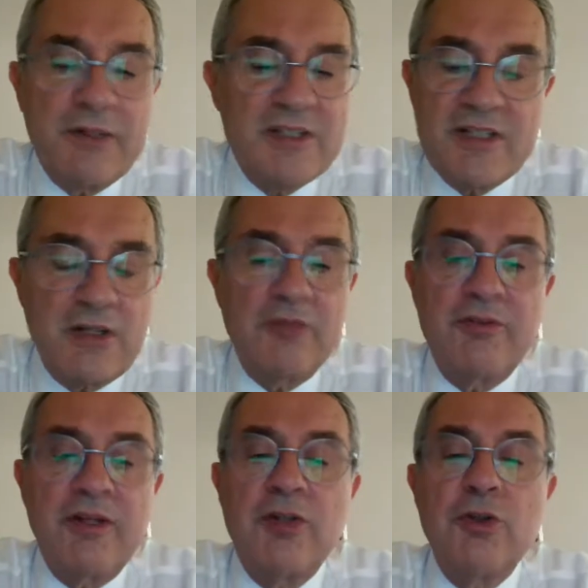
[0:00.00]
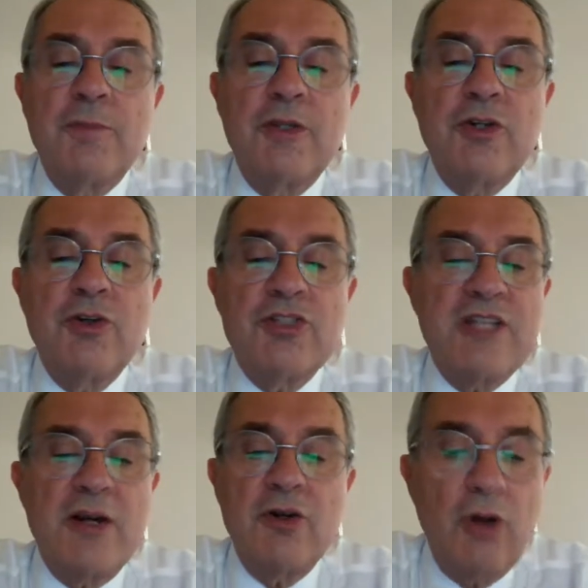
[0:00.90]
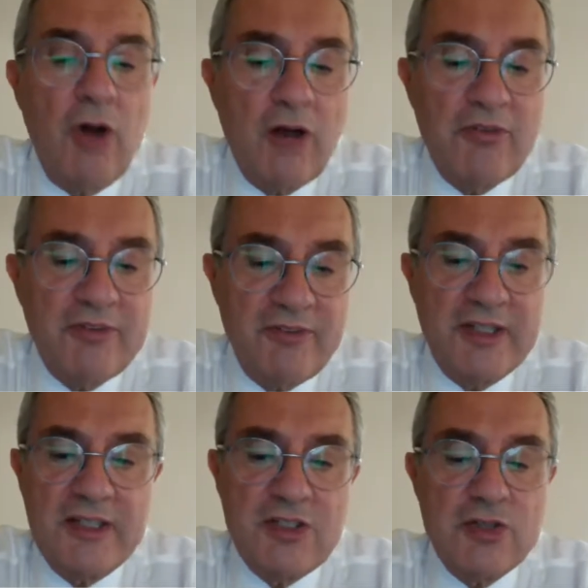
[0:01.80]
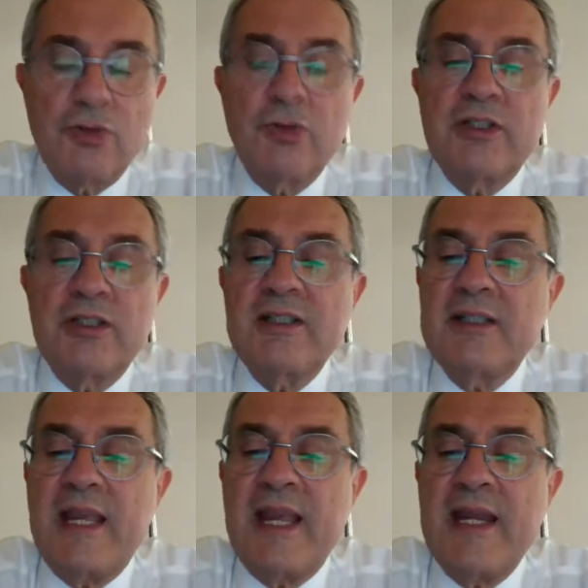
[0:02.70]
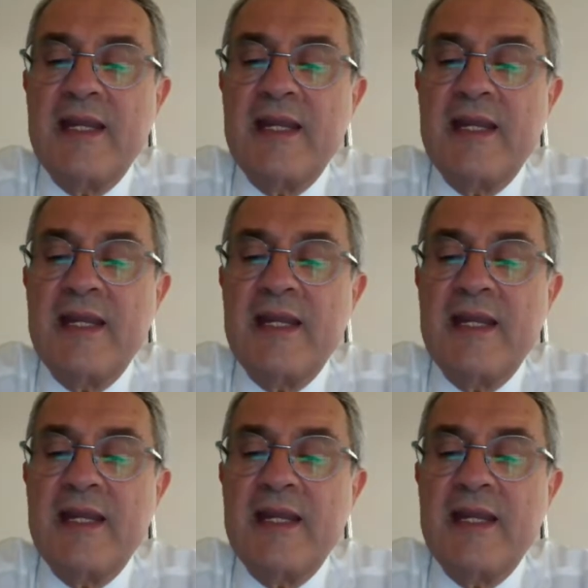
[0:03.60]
properties are not very good because they are often very distorted,